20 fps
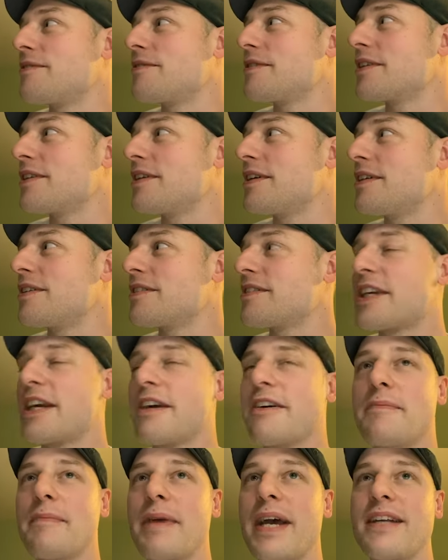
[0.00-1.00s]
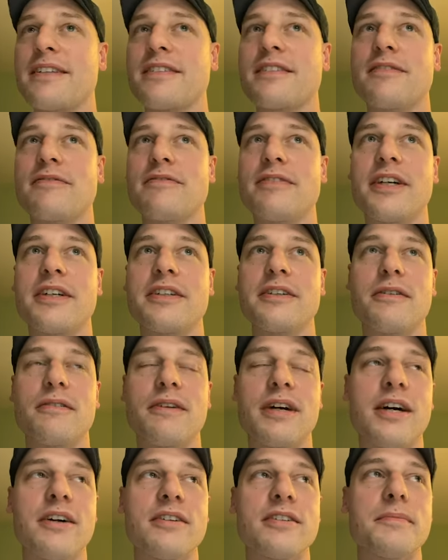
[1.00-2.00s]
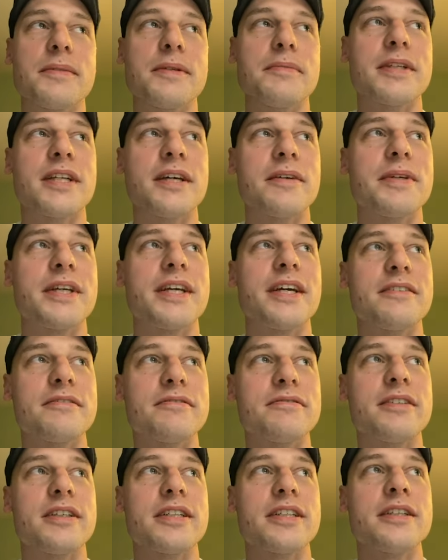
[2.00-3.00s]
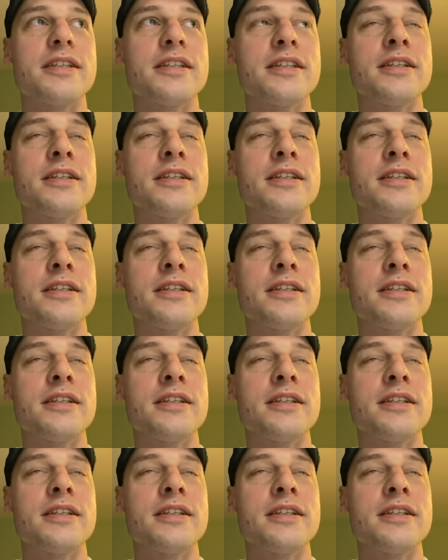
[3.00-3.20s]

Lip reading: with a scary mask to follow you around. I mean, but that'd be kind of funny.